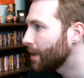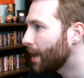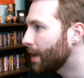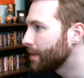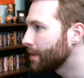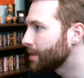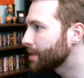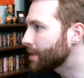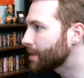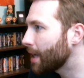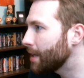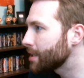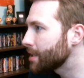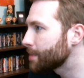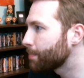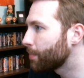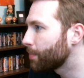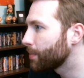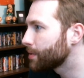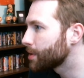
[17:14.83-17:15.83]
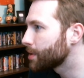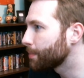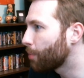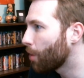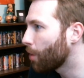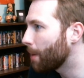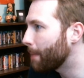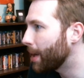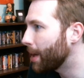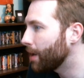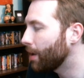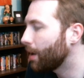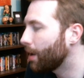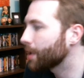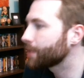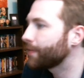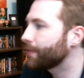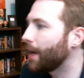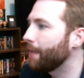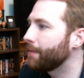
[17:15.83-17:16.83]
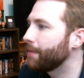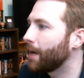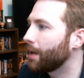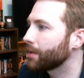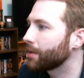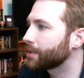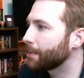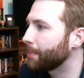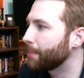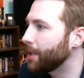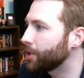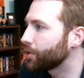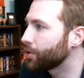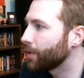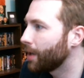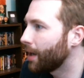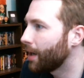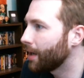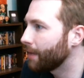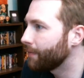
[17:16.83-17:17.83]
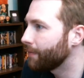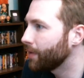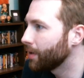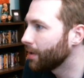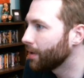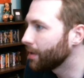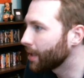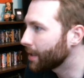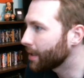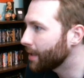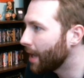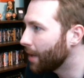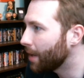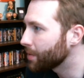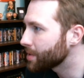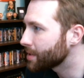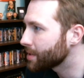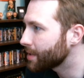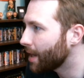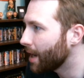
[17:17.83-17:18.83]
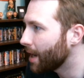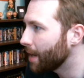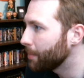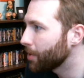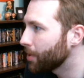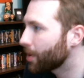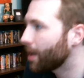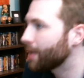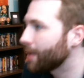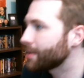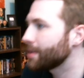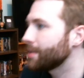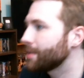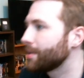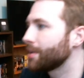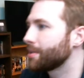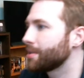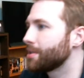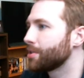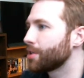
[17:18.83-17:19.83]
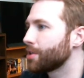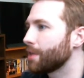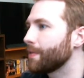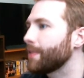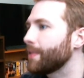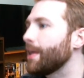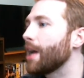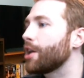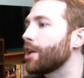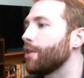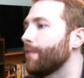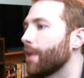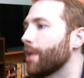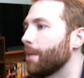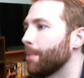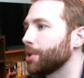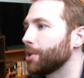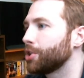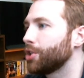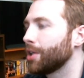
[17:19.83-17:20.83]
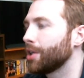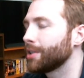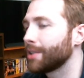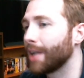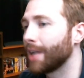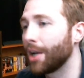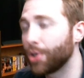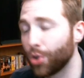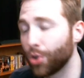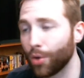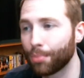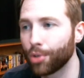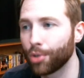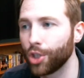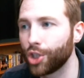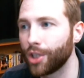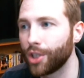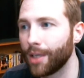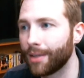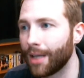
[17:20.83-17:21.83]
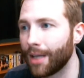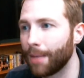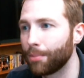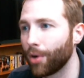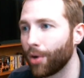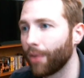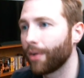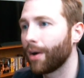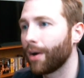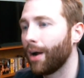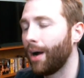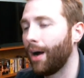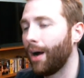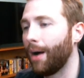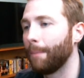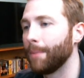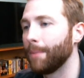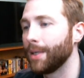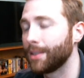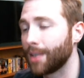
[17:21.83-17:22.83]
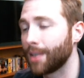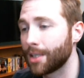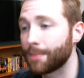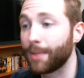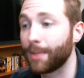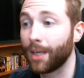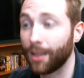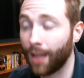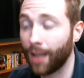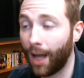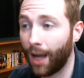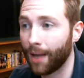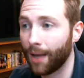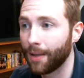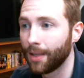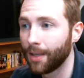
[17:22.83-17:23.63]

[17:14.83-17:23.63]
Decided to support Bandit Hawks $5 on Patreon. I feel like now is the time. Your content does deserve it. Thank you very much, Justin. I do appreciate that, brother. It does mean a lot.